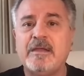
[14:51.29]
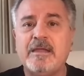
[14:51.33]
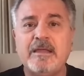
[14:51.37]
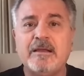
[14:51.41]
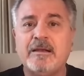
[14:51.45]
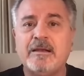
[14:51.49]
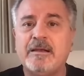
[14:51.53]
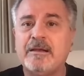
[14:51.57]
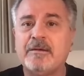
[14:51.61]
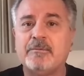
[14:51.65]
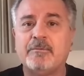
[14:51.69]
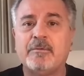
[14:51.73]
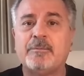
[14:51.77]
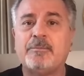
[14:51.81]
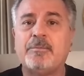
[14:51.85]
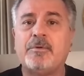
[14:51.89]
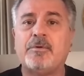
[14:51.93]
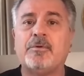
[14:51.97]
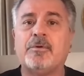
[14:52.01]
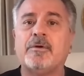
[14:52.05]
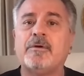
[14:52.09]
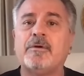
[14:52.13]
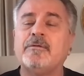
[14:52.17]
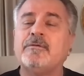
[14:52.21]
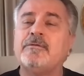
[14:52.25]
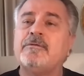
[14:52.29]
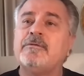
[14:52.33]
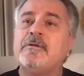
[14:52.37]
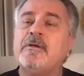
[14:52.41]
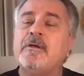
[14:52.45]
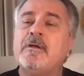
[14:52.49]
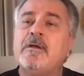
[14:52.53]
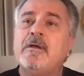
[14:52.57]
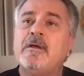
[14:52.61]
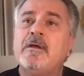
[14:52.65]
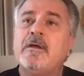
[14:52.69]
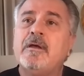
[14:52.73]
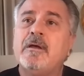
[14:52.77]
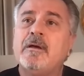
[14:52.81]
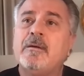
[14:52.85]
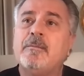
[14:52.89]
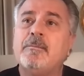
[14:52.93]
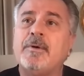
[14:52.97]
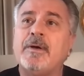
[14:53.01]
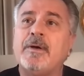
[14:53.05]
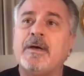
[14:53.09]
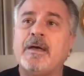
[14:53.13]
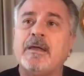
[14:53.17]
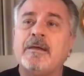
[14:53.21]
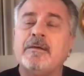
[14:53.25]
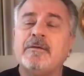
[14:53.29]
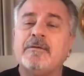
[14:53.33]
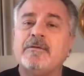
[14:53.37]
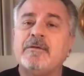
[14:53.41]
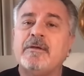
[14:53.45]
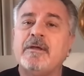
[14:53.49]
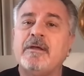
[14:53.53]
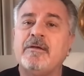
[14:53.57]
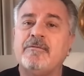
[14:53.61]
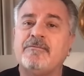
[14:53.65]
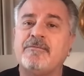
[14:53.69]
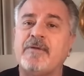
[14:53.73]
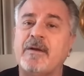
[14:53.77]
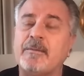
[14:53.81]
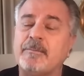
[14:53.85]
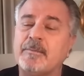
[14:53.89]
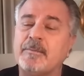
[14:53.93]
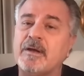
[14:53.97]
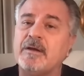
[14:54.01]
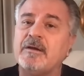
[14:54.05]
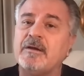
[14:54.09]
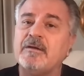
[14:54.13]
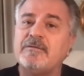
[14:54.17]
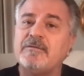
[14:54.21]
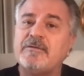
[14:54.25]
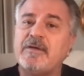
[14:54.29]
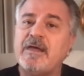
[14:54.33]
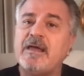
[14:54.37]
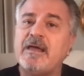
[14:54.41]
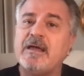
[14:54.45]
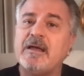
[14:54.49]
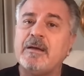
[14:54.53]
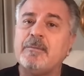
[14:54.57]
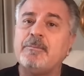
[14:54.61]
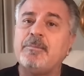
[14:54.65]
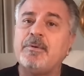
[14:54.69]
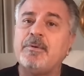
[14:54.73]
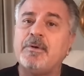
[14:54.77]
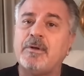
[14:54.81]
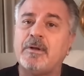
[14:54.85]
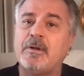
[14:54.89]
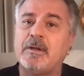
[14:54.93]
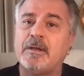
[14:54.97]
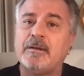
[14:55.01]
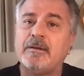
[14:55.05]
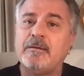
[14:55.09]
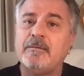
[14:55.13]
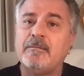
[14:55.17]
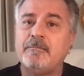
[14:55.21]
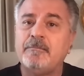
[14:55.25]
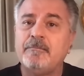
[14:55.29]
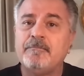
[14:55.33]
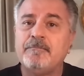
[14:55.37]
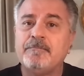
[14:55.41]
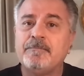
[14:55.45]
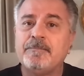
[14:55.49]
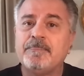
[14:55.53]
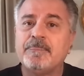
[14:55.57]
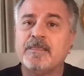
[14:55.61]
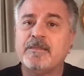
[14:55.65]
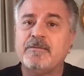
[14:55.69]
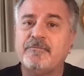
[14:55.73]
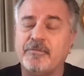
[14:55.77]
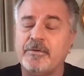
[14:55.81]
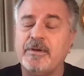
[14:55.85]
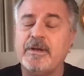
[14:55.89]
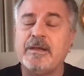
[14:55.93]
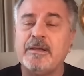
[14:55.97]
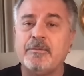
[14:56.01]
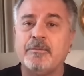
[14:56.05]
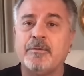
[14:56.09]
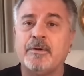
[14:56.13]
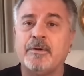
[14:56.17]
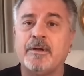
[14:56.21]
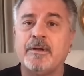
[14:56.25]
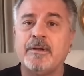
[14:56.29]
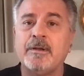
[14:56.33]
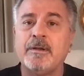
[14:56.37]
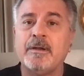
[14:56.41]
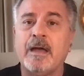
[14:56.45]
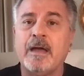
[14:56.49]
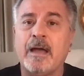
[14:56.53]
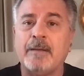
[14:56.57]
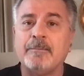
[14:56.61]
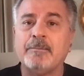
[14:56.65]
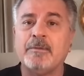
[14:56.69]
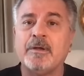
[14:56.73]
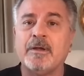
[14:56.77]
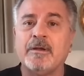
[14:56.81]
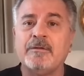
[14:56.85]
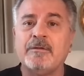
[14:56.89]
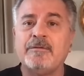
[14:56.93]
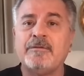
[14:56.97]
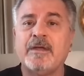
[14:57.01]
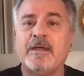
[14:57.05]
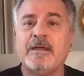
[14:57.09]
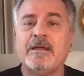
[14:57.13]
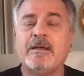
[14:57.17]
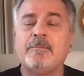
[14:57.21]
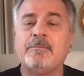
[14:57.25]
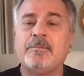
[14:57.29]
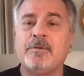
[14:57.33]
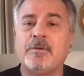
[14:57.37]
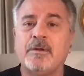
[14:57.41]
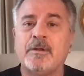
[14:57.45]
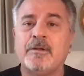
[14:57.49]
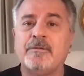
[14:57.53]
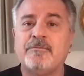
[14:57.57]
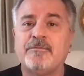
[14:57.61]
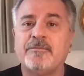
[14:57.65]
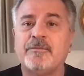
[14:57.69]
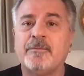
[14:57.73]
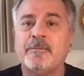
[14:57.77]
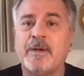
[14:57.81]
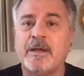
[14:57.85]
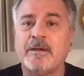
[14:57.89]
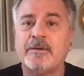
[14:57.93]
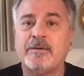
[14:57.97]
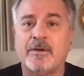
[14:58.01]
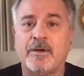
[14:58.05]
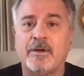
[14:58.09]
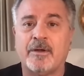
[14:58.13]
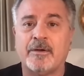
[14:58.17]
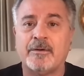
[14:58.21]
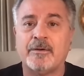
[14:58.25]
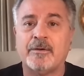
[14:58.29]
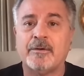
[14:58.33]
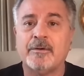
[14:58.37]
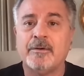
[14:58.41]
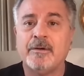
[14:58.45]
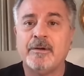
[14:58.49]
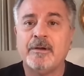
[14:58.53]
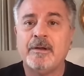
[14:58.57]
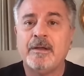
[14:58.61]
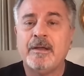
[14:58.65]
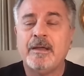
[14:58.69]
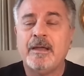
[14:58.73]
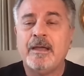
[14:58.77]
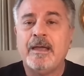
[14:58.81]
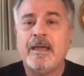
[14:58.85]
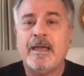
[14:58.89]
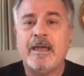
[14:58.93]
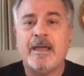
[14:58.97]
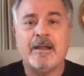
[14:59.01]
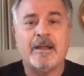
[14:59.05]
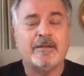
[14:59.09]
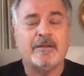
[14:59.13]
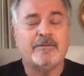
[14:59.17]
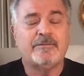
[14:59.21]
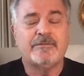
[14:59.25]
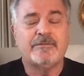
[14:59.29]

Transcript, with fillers: healing reports. But if I'm going to take a bullet for anyone, I'm going to take a bullet for my daughter. And I